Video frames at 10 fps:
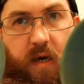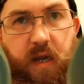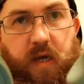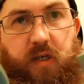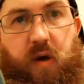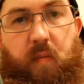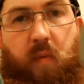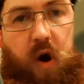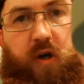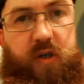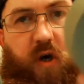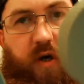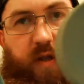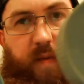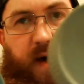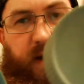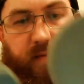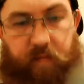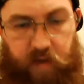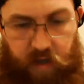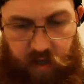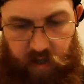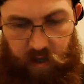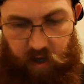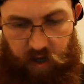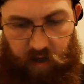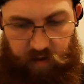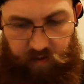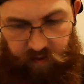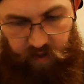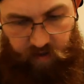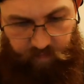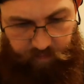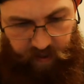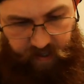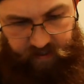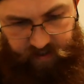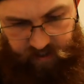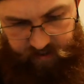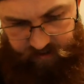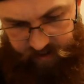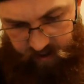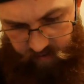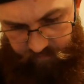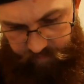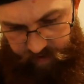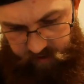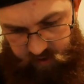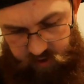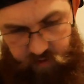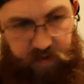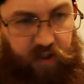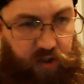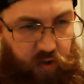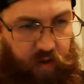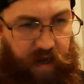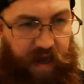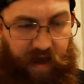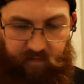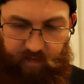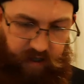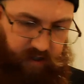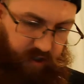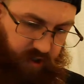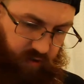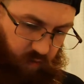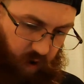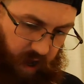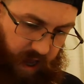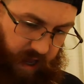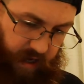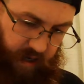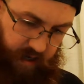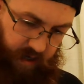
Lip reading: It is marked on the bottom. The base itself measures to be 2.5 inches wide.